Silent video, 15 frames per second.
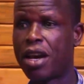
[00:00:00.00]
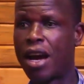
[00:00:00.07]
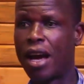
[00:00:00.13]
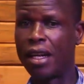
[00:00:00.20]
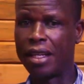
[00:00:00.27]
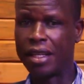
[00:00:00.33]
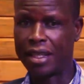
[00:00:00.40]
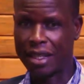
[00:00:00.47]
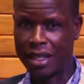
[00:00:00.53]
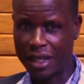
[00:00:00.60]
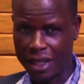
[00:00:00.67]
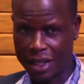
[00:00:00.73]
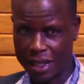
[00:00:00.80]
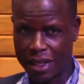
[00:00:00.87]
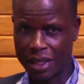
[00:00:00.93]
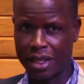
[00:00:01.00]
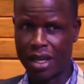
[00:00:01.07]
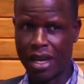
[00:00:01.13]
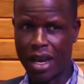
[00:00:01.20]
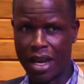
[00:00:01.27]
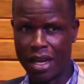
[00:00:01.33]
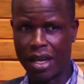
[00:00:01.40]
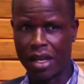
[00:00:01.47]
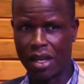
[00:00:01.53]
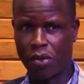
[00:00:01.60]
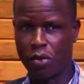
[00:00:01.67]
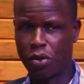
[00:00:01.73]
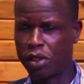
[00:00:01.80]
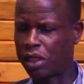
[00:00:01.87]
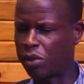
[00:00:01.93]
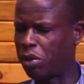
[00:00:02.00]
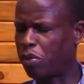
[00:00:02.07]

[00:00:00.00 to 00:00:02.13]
and taken under the water.